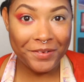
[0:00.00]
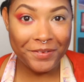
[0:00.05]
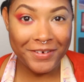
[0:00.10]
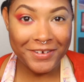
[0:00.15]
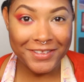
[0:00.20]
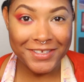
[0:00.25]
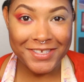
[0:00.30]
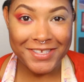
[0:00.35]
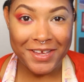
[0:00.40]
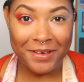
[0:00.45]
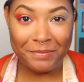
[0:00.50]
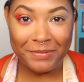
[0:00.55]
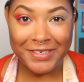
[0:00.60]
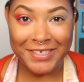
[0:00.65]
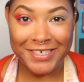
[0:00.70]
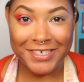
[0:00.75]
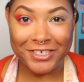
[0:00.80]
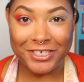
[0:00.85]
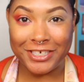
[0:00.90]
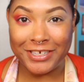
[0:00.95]
we're in the same
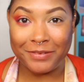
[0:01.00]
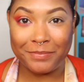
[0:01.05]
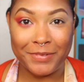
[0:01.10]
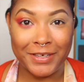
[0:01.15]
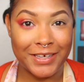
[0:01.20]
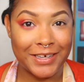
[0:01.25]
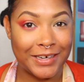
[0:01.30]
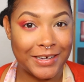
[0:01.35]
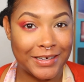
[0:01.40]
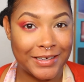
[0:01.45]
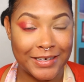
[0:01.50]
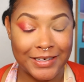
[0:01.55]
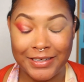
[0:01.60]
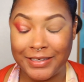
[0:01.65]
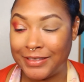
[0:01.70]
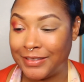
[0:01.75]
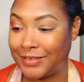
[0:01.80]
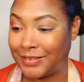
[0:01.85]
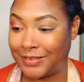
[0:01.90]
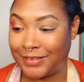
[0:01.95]
position,
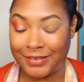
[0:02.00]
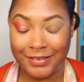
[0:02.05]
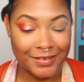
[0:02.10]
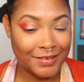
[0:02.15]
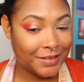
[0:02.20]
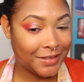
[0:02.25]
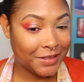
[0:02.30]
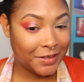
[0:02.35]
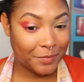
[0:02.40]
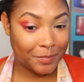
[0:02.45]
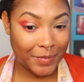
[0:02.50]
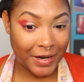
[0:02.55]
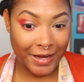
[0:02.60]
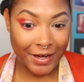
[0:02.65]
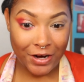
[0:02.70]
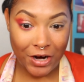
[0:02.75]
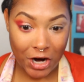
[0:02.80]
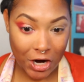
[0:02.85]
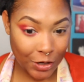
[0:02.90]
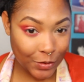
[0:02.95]
because my
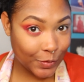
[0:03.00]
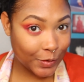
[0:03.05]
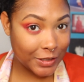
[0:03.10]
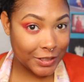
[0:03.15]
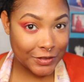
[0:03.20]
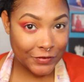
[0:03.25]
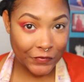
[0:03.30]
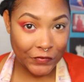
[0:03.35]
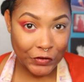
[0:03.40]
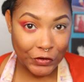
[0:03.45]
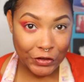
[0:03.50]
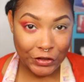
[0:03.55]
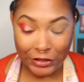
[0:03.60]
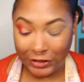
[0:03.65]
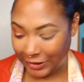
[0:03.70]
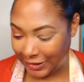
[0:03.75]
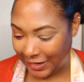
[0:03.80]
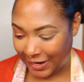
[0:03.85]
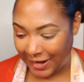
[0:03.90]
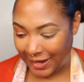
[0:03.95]
card was full
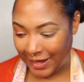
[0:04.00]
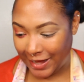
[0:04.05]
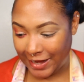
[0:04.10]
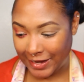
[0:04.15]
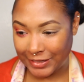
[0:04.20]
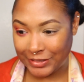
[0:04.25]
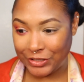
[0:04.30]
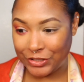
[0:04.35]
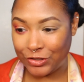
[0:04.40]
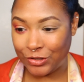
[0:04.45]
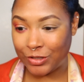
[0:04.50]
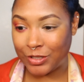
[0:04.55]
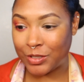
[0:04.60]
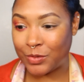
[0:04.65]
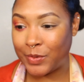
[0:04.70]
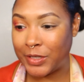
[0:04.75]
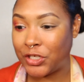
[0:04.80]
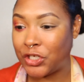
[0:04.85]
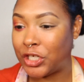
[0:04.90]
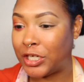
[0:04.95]
and I had to
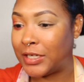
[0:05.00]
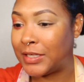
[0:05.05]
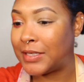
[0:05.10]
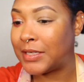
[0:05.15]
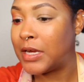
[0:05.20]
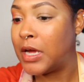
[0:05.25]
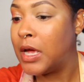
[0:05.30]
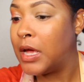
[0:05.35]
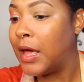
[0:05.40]
switch it